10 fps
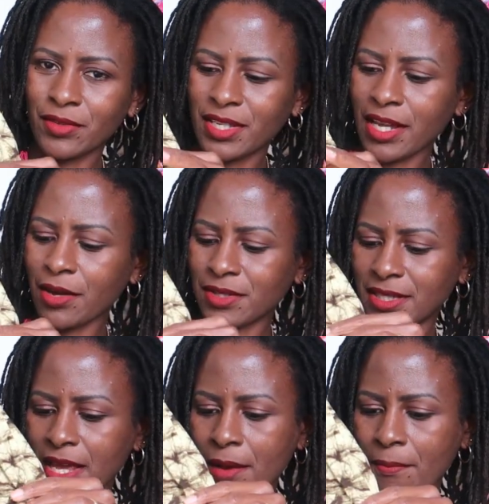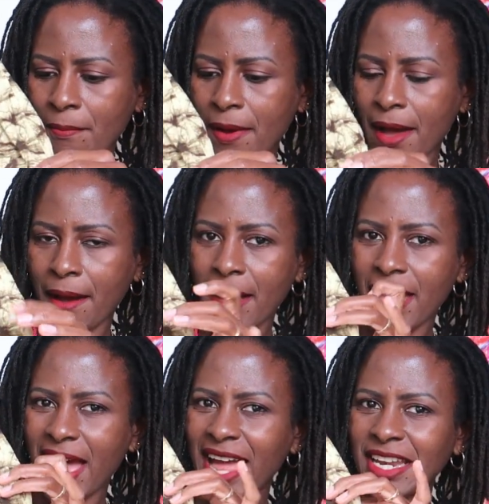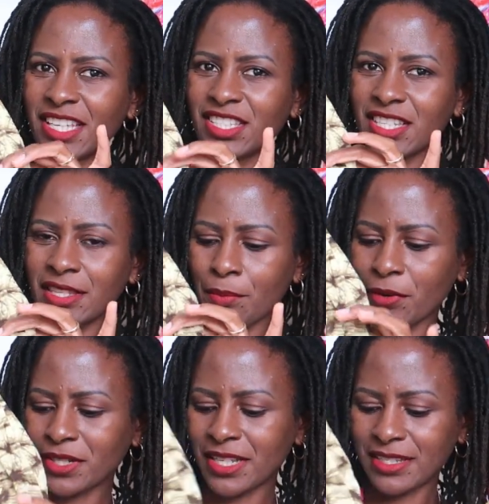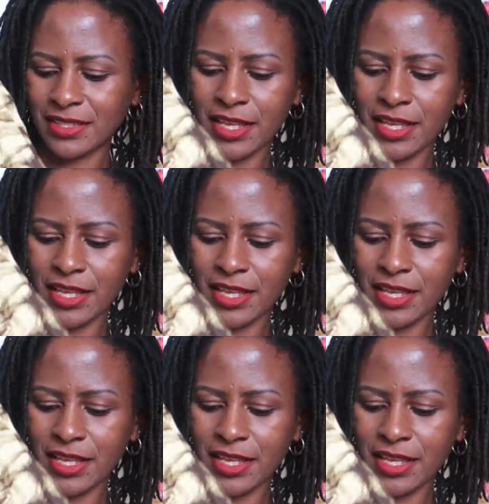take out some an inch in the bodice.